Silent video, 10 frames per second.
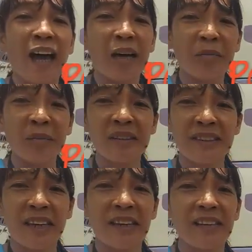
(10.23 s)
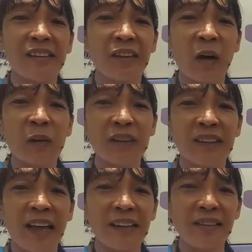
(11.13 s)
I'm taking the Coda
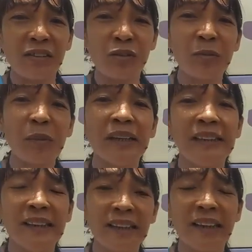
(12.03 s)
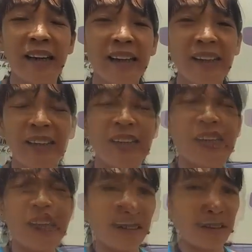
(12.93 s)
Lines to Manila.
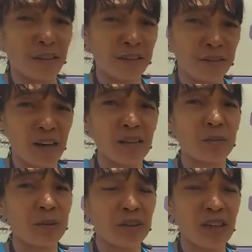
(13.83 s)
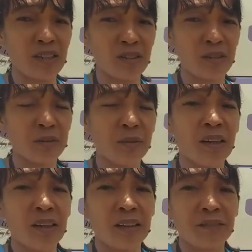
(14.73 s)
There are other transportation
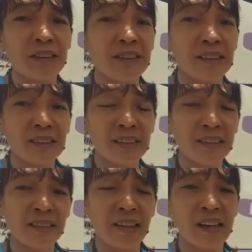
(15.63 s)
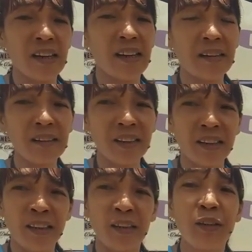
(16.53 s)
facilities here.
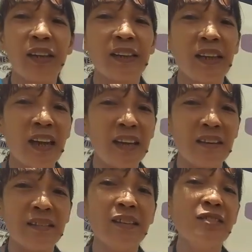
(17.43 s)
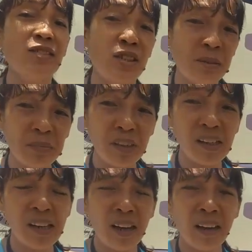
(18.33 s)
You can take the
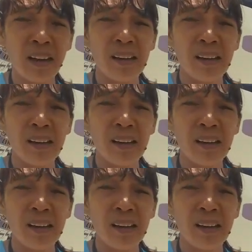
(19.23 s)
jeepney,